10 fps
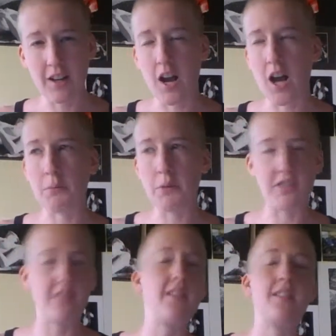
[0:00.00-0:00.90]
But
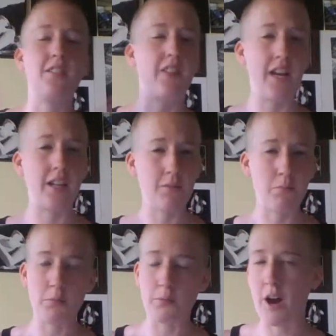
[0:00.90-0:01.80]
just to like
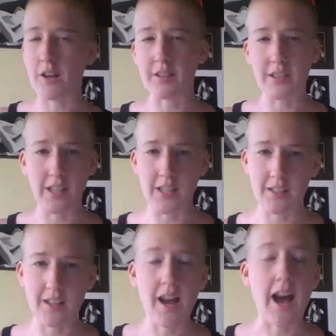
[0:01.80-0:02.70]
broadly,
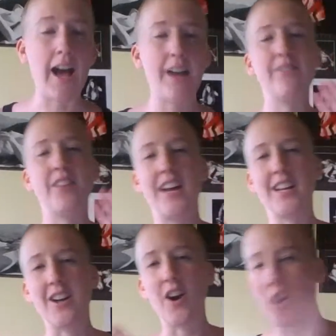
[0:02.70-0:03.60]
I have
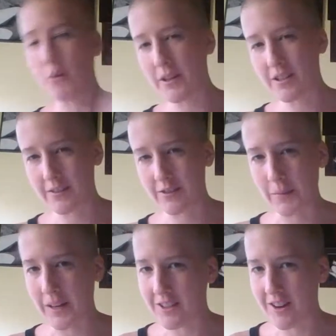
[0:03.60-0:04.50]
like a whole bunch of
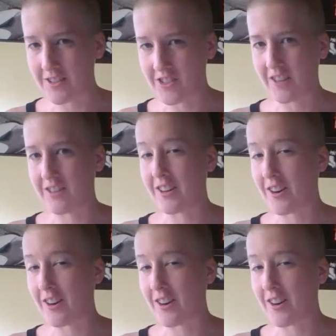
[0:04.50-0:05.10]
information on gender.